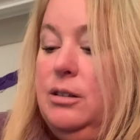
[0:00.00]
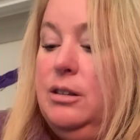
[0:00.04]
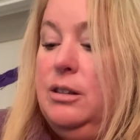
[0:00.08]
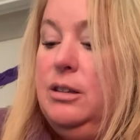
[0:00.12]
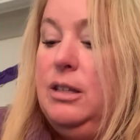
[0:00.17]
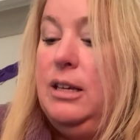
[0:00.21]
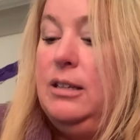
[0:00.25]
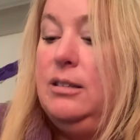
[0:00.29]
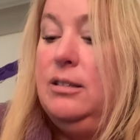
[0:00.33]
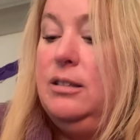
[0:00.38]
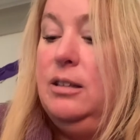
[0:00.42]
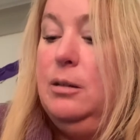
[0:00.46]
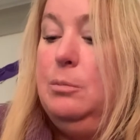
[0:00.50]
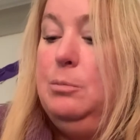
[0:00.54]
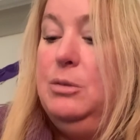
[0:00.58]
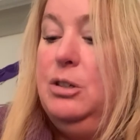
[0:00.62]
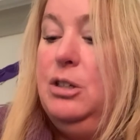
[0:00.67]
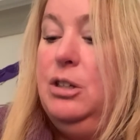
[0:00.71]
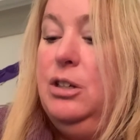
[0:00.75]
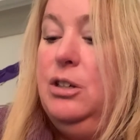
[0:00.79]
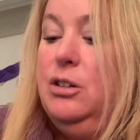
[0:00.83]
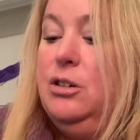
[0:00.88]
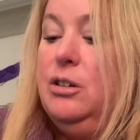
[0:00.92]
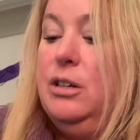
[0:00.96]
That's up to
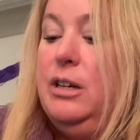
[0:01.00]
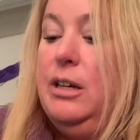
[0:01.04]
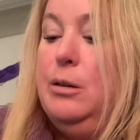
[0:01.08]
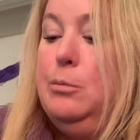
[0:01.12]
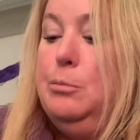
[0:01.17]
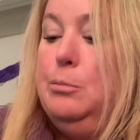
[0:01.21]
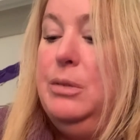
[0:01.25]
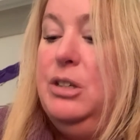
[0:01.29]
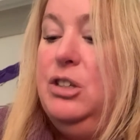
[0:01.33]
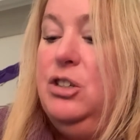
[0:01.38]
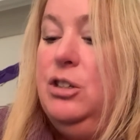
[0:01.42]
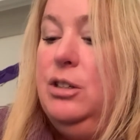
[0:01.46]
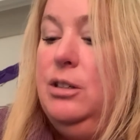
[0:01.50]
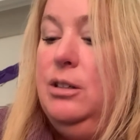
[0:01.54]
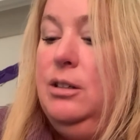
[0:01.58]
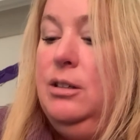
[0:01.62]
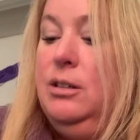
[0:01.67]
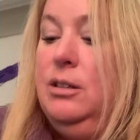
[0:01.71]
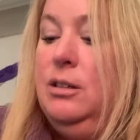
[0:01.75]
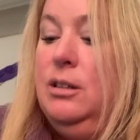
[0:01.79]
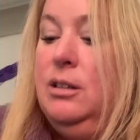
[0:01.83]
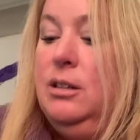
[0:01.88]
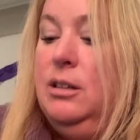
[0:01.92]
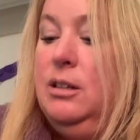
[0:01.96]
your ambition.
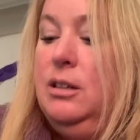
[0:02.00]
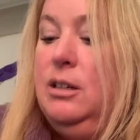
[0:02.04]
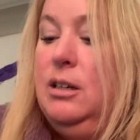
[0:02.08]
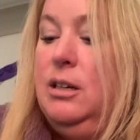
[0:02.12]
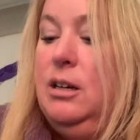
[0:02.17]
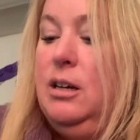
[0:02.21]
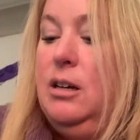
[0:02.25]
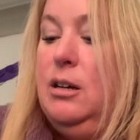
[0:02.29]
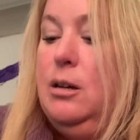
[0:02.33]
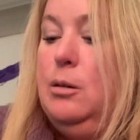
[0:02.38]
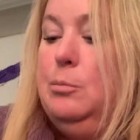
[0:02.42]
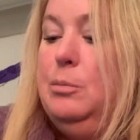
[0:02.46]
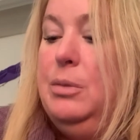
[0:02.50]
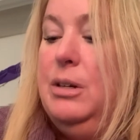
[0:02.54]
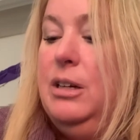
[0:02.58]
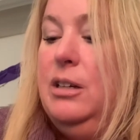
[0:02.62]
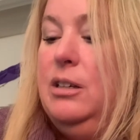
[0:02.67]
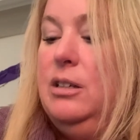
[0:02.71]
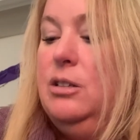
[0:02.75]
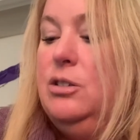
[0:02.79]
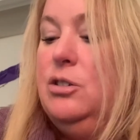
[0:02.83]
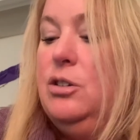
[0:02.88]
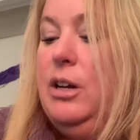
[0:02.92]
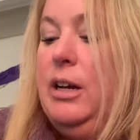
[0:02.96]

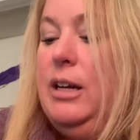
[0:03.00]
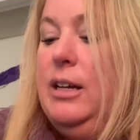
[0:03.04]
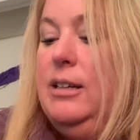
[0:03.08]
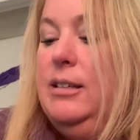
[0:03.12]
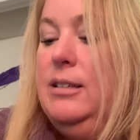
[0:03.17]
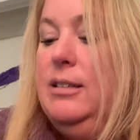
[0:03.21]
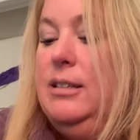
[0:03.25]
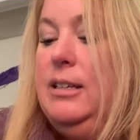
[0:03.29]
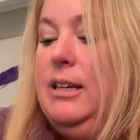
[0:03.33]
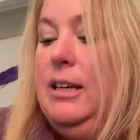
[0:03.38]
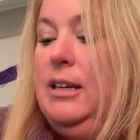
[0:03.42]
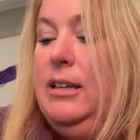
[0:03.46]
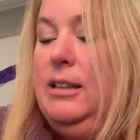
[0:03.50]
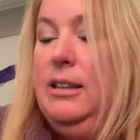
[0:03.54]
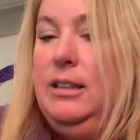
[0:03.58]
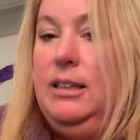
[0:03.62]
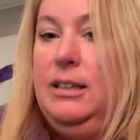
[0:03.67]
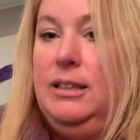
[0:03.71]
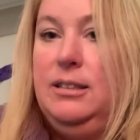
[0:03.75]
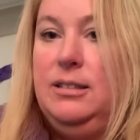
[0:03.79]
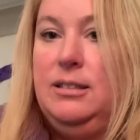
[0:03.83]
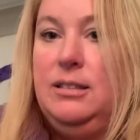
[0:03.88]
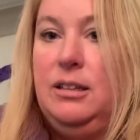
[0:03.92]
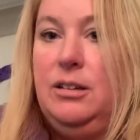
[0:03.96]
But try to stay at
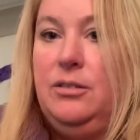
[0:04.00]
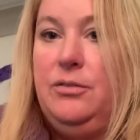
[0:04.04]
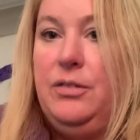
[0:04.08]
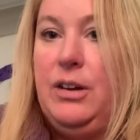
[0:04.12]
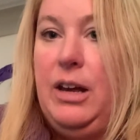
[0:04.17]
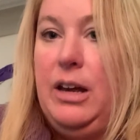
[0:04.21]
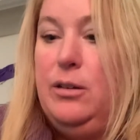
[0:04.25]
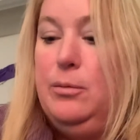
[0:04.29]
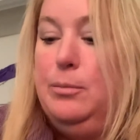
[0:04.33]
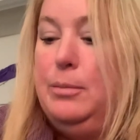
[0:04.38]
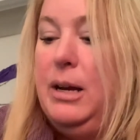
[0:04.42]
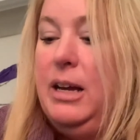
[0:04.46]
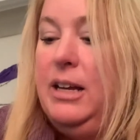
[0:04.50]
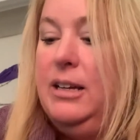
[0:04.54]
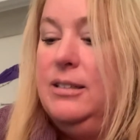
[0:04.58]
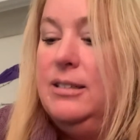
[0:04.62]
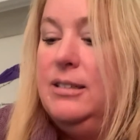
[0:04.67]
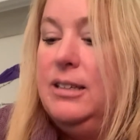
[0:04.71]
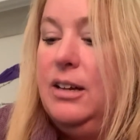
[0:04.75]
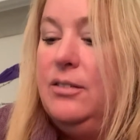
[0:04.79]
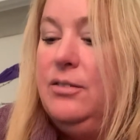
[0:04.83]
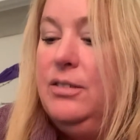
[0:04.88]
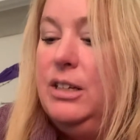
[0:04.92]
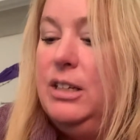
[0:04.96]
least a
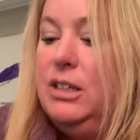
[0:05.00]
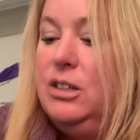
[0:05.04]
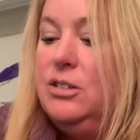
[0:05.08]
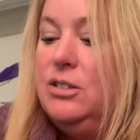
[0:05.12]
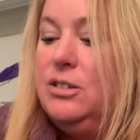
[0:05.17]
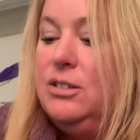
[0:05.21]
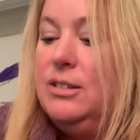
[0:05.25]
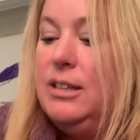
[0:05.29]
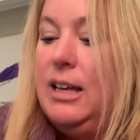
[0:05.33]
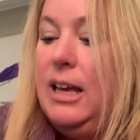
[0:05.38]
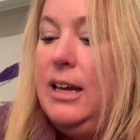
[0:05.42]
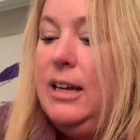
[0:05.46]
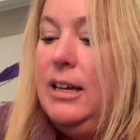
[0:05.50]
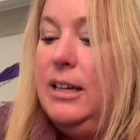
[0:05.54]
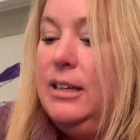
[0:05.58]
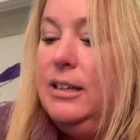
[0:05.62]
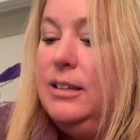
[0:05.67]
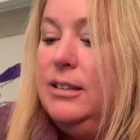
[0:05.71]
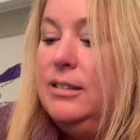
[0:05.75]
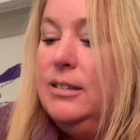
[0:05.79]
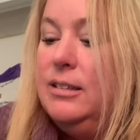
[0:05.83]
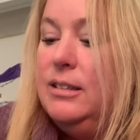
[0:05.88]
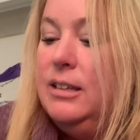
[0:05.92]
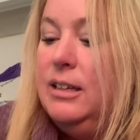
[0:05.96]
5x7 inch
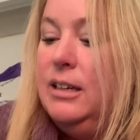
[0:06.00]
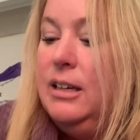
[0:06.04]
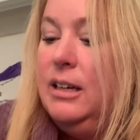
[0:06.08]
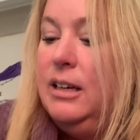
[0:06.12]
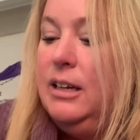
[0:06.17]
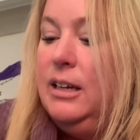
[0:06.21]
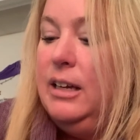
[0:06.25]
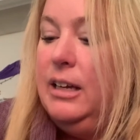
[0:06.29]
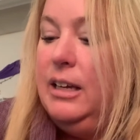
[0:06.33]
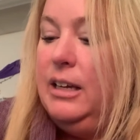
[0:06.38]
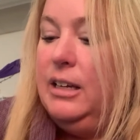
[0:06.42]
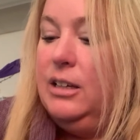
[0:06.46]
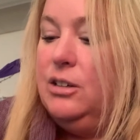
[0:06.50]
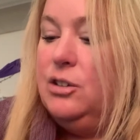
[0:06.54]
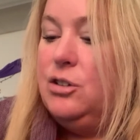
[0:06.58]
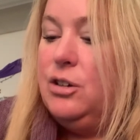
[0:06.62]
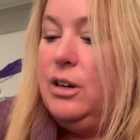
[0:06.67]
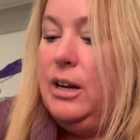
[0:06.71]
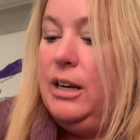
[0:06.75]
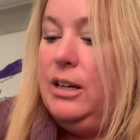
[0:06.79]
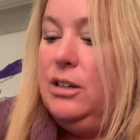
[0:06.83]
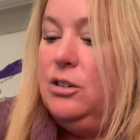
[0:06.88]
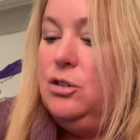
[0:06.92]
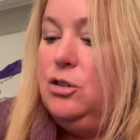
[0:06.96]
size, and
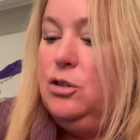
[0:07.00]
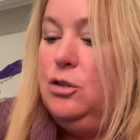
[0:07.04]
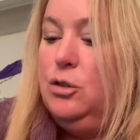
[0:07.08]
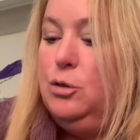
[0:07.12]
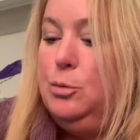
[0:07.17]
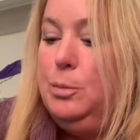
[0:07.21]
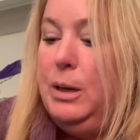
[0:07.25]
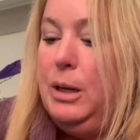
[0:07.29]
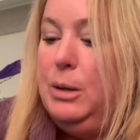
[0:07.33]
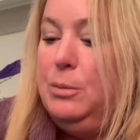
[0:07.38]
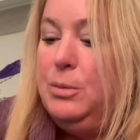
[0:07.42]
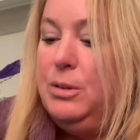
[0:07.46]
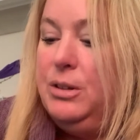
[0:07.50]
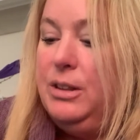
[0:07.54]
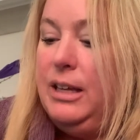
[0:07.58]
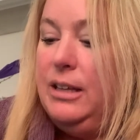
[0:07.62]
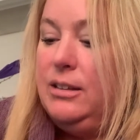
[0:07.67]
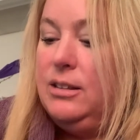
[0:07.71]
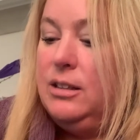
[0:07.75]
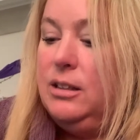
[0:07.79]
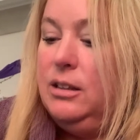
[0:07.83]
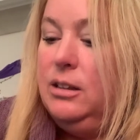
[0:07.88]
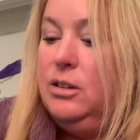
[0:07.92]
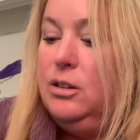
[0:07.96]
try to choose paper
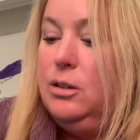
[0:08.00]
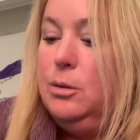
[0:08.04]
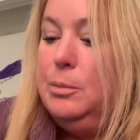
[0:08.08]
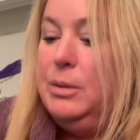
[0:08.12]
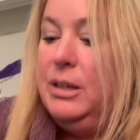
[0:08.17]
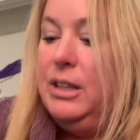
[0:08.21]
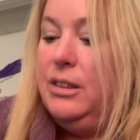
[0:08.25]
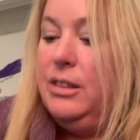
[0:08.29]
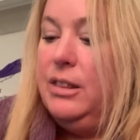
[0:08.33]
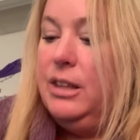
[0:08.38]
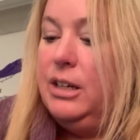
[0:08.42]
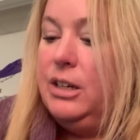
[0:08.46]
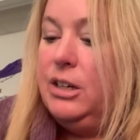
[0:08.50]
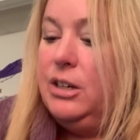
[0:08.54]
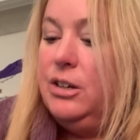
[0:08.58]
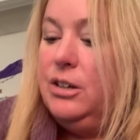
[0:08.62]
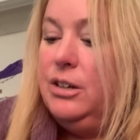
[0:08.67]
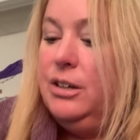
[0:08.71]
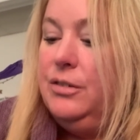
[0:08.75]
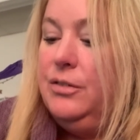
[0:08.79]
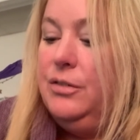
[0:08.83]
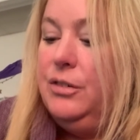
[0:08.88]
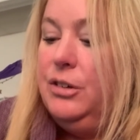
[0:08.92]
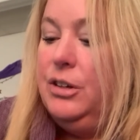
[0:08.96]
that's a little bit thicker
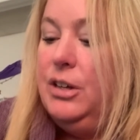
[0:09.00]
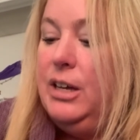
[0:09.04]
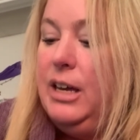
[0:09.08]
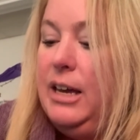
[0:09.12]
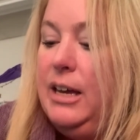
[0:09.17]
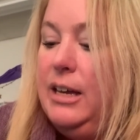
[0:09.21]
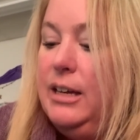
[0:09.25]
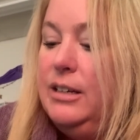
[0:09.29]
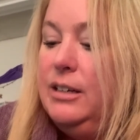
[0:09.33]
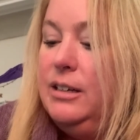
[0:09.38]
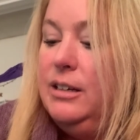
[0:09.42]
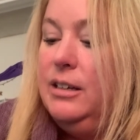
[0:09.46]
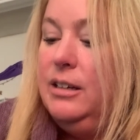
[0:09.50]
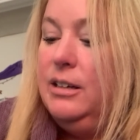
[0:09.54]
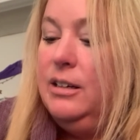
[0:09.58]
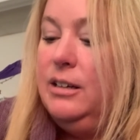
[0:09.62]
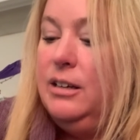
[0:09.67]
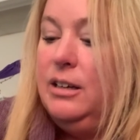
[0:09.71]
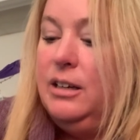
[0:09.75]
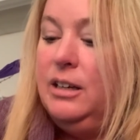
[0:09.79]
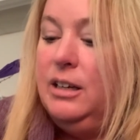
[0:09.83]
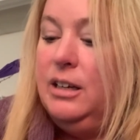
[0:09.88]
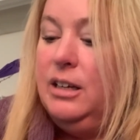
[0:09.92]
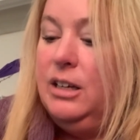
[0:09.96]
if you can.
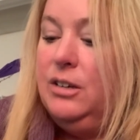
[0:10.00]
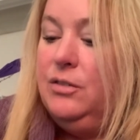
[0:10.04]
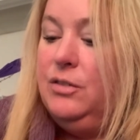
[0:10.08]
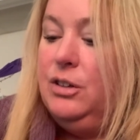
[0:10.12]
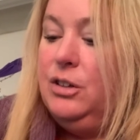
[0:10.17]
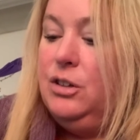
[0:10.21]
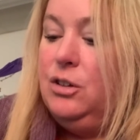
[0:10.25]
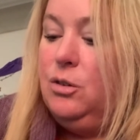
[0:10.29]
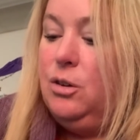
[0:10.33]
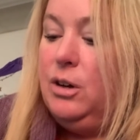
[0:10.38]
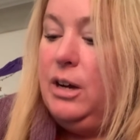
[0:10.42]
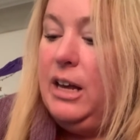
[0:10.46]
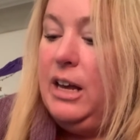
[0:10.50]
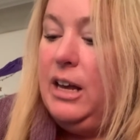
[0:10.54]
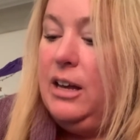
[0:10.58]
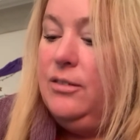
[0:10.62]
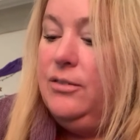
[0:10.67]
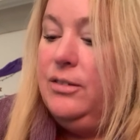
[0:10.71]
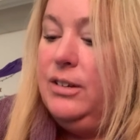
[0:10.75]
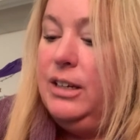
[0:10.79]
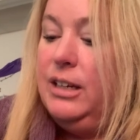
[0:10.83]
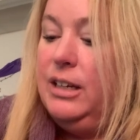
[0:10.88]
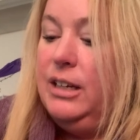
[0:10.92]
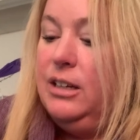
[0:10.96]
If you don't have
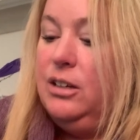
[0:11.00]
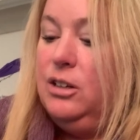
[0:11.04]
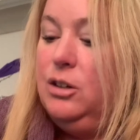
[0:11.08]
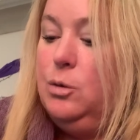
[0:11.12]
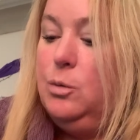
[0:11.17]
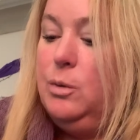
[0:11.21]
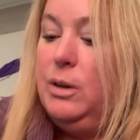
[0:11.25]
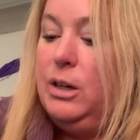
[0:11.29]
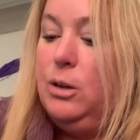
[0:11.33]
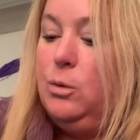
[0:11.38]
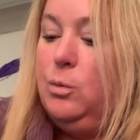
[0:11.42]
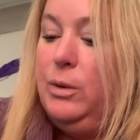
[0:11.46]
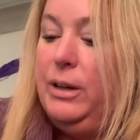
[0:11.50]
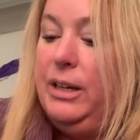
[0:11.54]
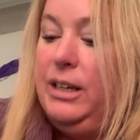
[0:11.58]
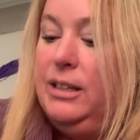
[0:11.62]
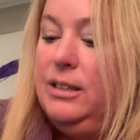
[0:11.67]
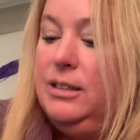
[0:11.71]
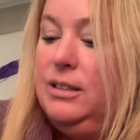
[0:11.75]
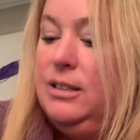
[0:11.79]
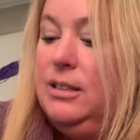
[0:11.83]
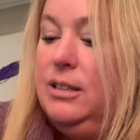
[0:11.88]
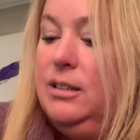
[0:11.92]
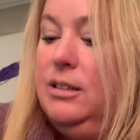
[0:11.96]
any and you want to
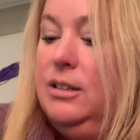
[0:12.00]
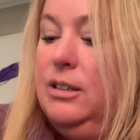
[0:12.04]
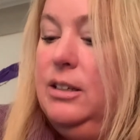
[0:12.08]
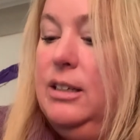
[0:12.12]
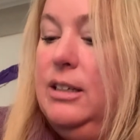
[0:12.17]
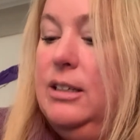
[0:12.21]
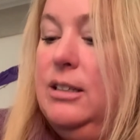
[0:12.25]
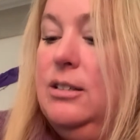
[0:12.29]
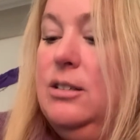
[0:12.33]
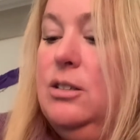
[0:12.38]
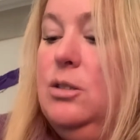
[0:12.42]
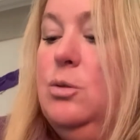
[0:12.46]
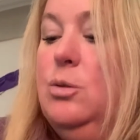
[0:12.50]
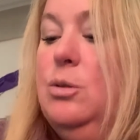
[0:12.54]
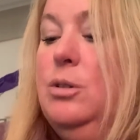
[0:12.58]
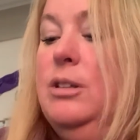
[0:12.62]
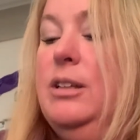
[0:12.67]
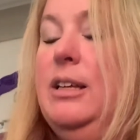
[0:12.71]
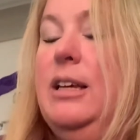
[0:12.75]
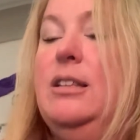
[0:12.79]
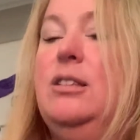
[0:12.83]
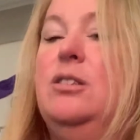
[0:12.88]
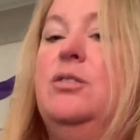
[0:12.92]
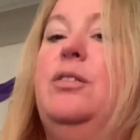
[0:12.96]
wait till you get to school,
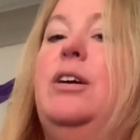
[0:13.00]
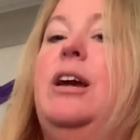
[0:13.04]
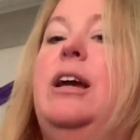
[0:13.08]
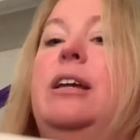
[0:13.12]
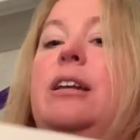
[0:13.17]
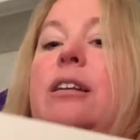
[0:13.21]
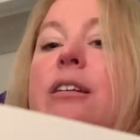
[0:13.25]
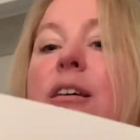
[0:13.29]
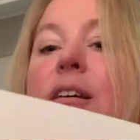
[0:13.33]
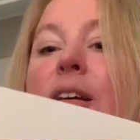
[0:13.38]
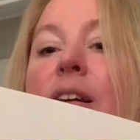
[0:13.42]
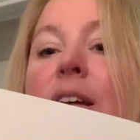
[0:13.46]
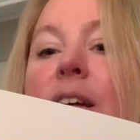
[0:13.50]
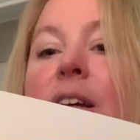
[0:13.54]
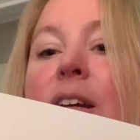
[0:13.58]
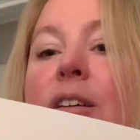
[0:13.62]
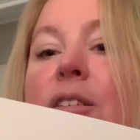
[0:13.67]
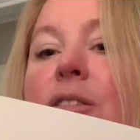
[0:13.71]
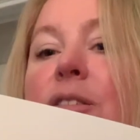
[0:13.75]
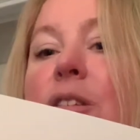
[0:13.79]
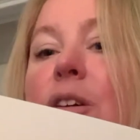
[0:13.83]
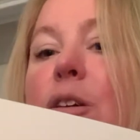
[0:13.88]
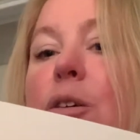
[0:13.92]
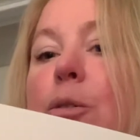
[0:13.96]
that's fine.
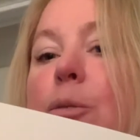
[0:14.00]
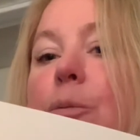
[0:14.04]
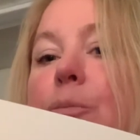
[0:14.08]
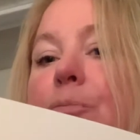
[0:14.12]
So